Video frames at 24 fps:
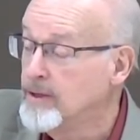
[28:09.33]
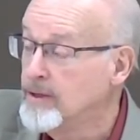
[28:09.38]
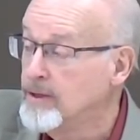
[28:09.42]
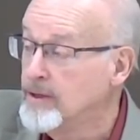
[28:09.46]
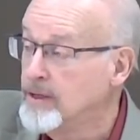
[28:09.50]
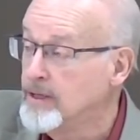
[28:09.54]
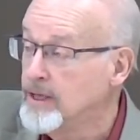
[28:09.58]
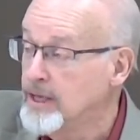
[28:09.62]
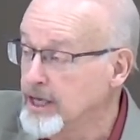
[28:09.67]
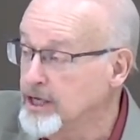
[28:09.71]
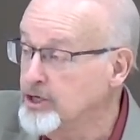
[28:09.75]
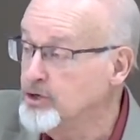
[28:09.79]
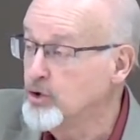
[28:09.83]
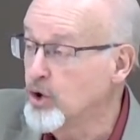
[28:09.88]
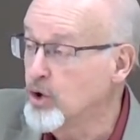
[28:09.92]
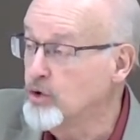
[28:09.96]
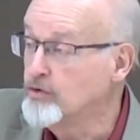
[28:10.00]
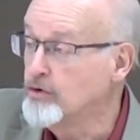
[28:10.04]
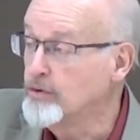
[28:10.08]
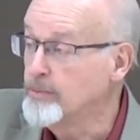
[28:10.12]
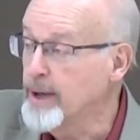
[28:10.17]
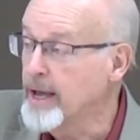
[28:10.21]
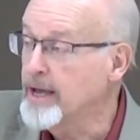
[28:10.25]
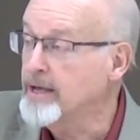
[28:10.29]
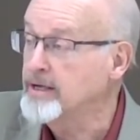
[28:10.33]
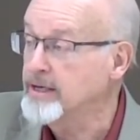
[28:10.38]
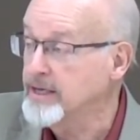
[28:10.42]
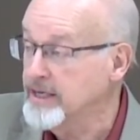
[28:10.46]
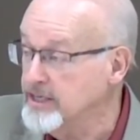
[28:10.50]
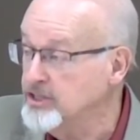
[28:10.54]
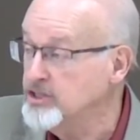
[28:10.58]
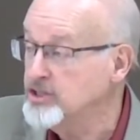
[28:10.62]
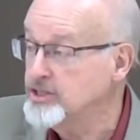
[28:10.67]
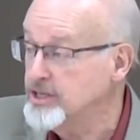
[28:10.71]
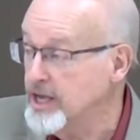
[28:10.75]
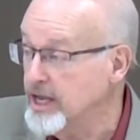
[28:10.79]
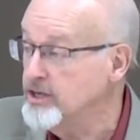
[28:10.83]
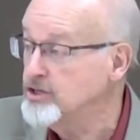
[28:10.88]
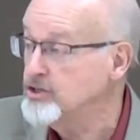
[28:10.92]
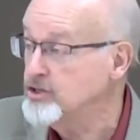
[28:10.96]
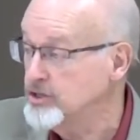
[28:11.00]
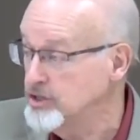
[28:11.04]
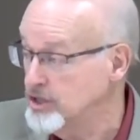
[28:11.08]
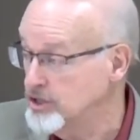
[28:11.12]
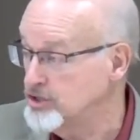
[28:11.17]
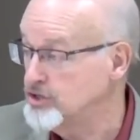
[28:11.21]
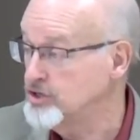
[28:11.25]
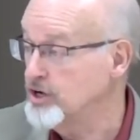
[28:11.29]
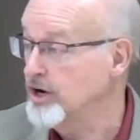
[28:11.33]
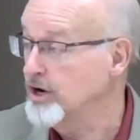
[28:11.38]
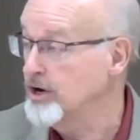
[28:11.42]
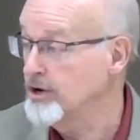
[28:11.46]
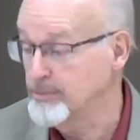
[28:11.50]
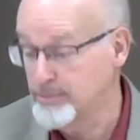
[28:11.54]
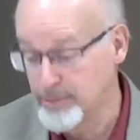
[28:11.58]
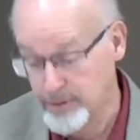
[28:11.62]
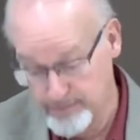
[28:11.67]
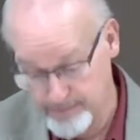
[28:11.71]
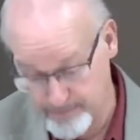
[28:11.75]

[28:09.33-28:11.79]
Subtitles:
He drove them out and He stationed a cherubim